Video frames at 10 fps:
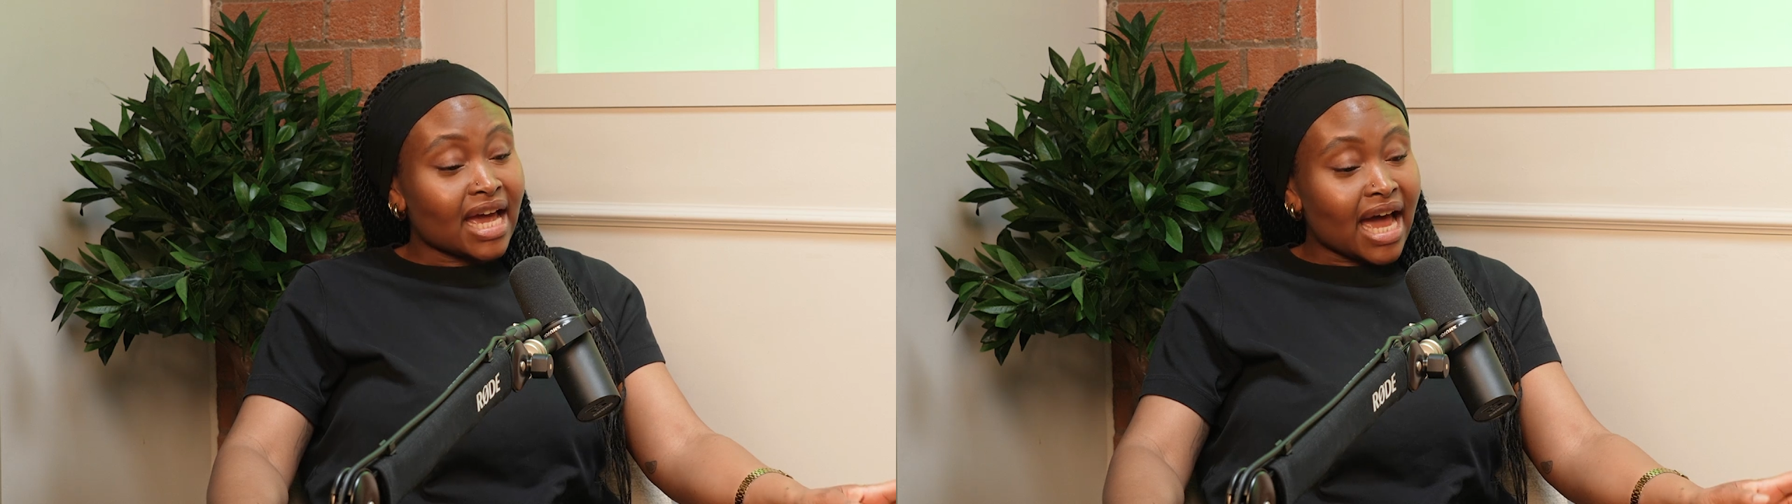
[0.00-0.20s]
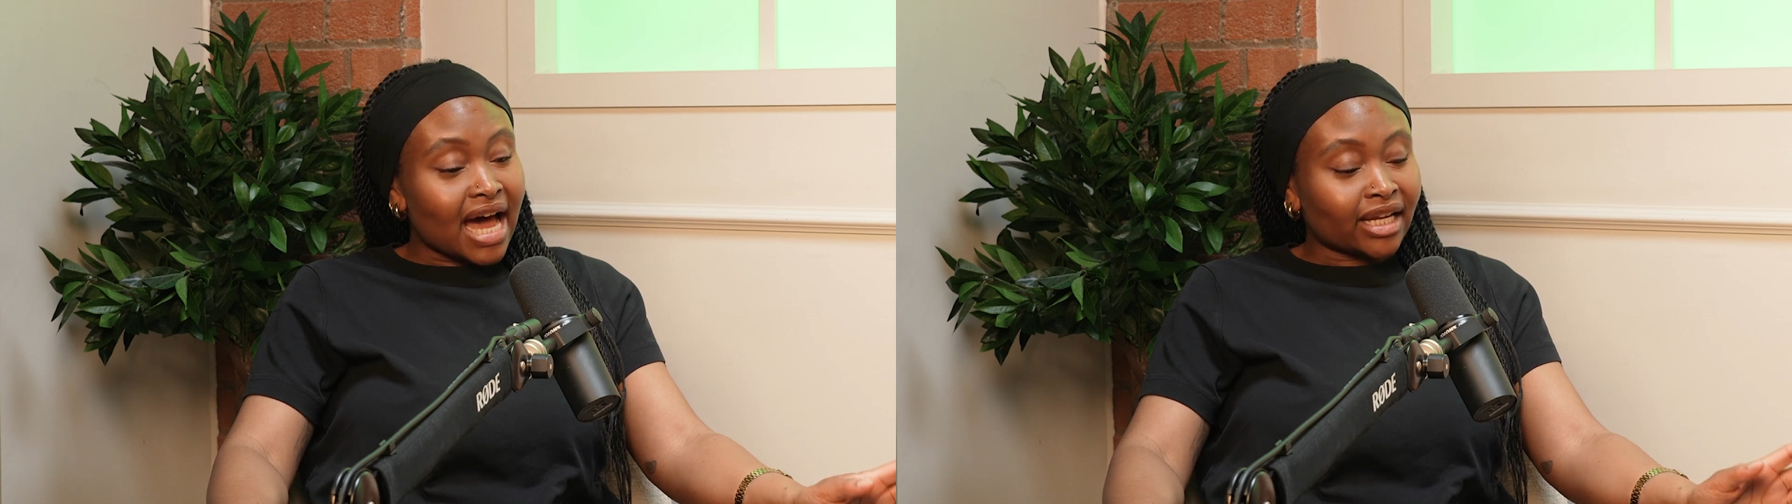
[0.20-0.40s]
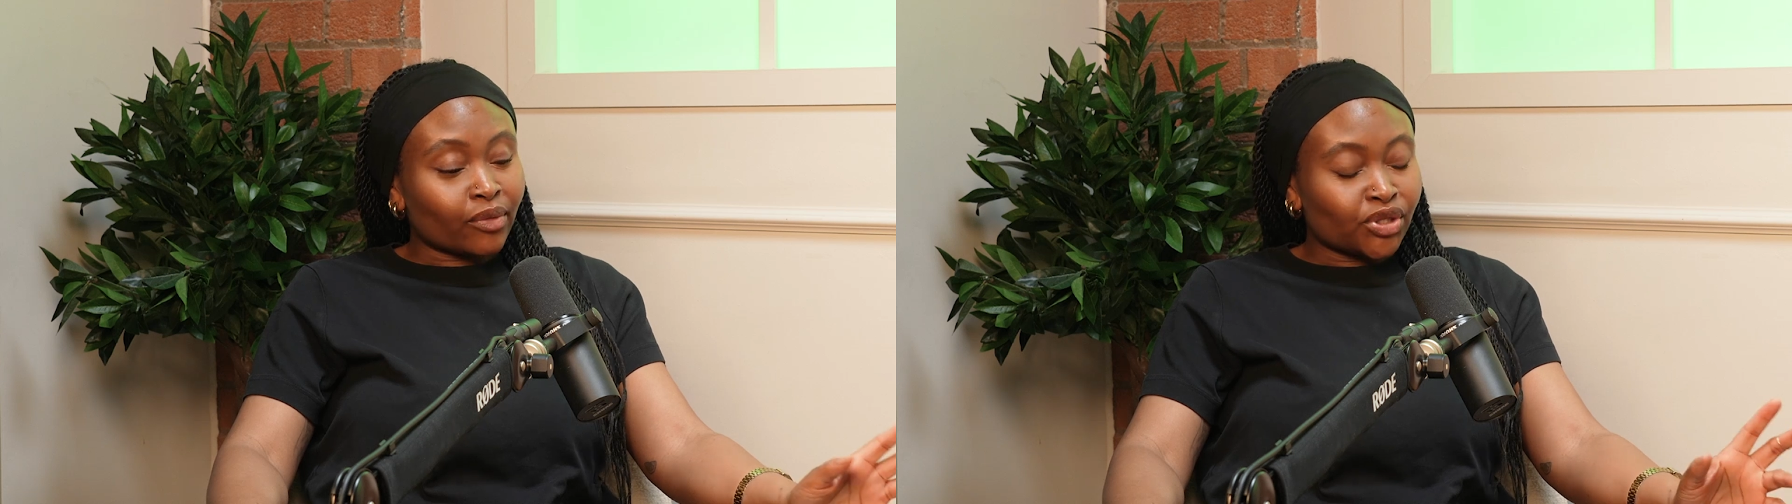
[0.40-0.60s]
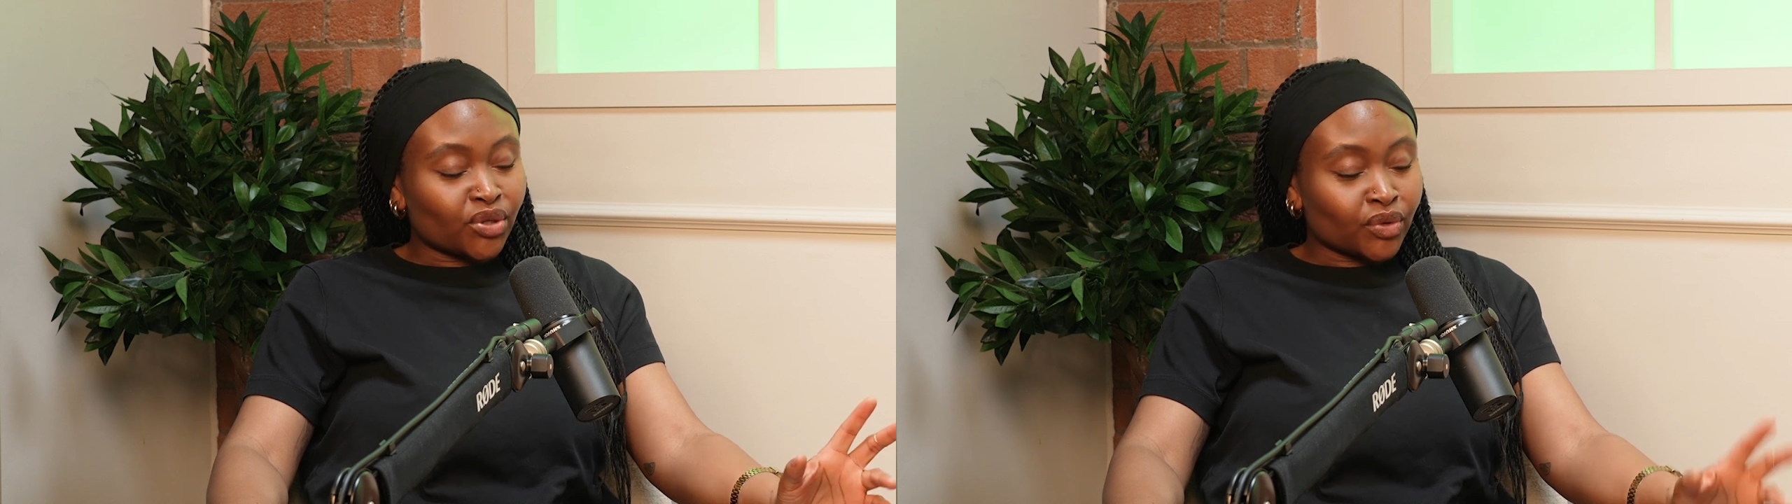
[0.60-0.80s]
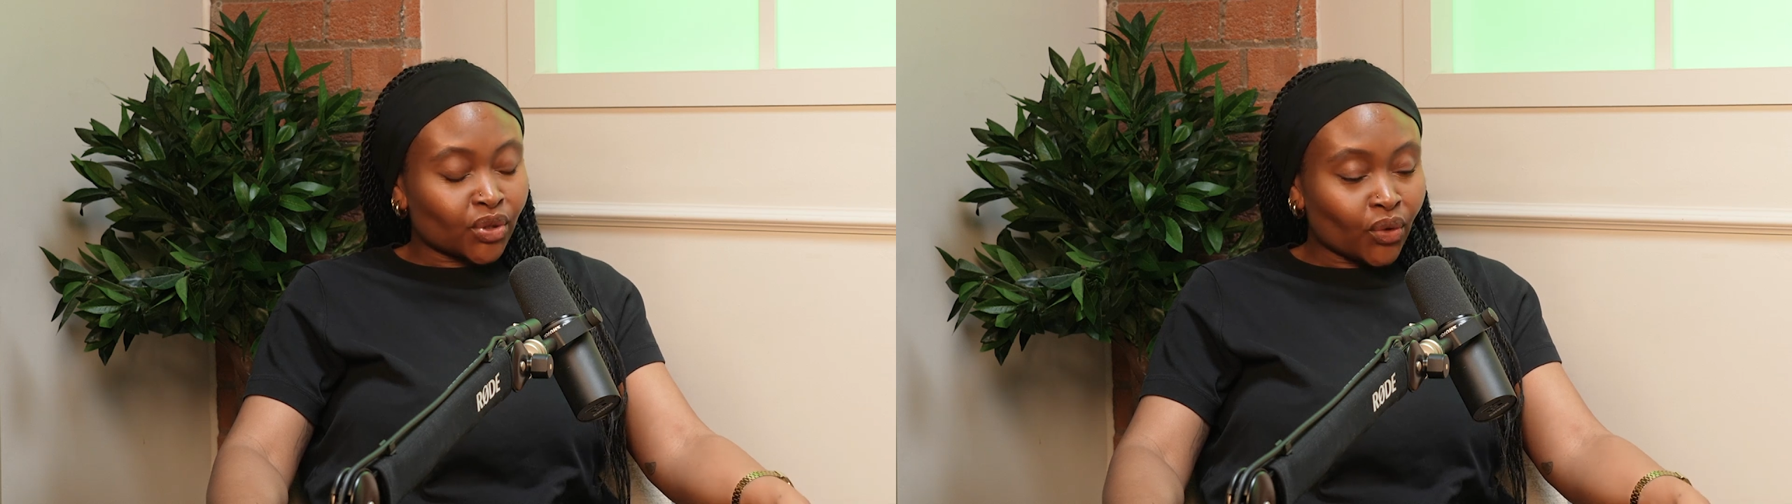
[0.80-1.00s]
and I went to
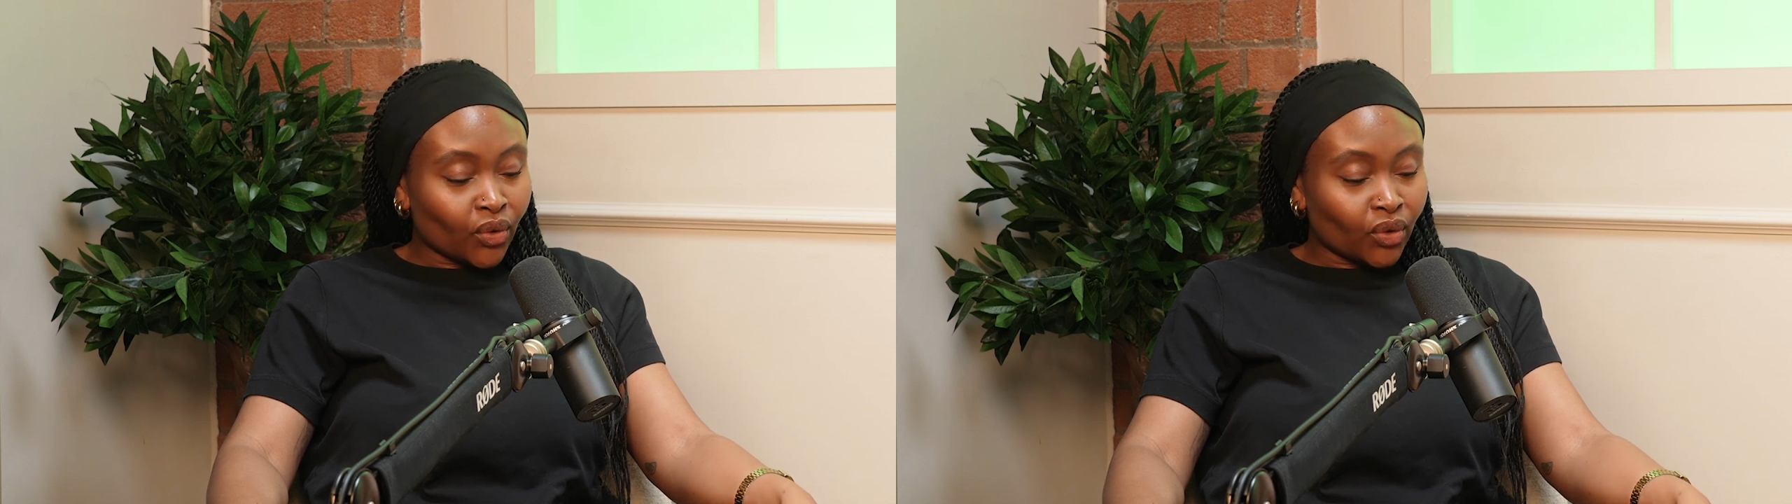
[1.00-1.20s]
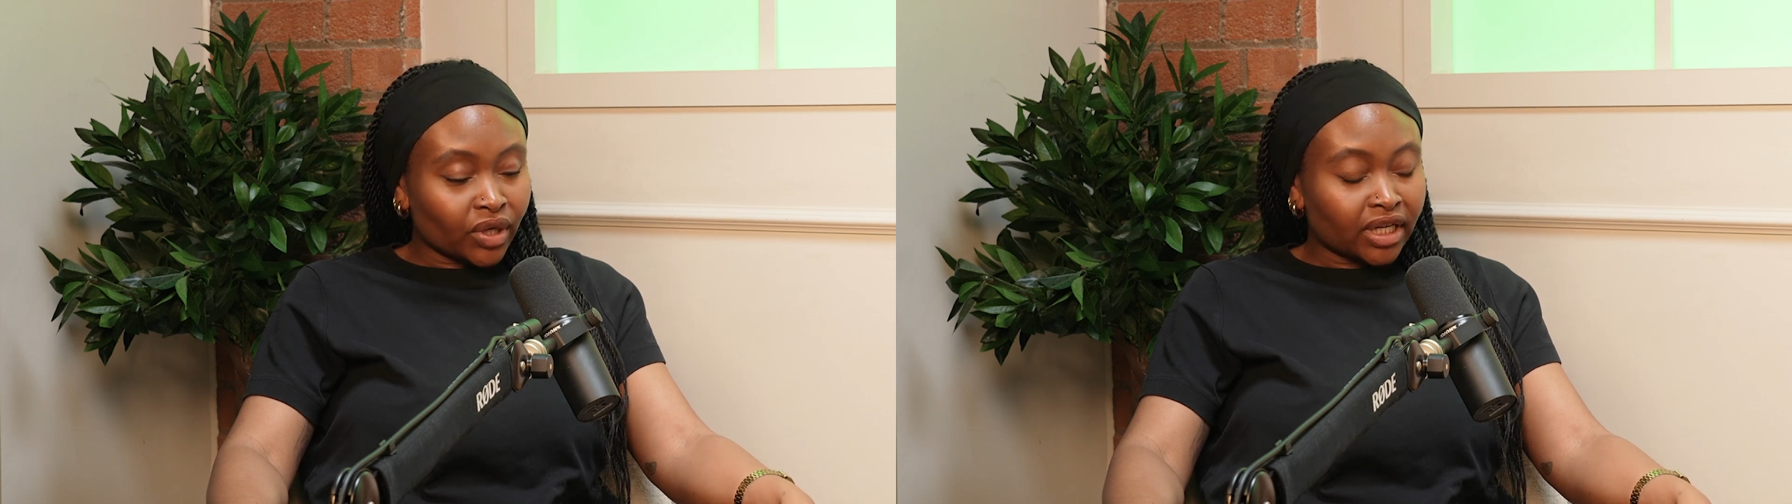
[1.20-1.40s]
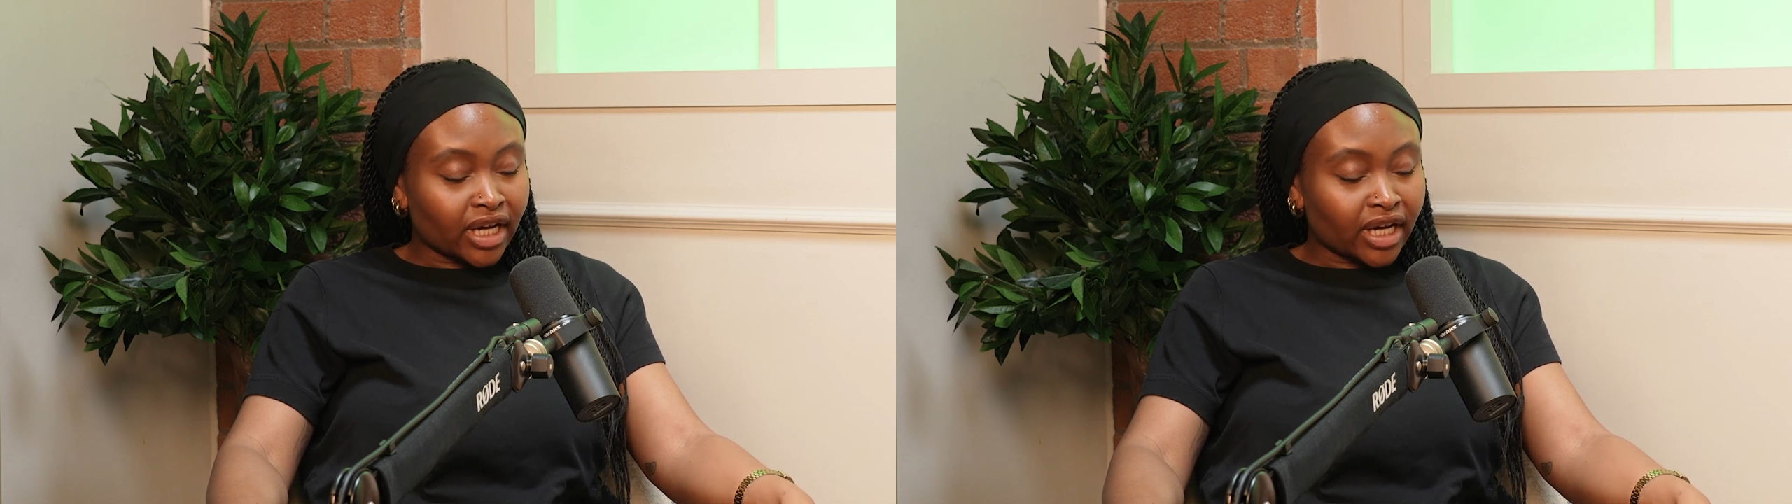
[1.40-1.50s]
a talk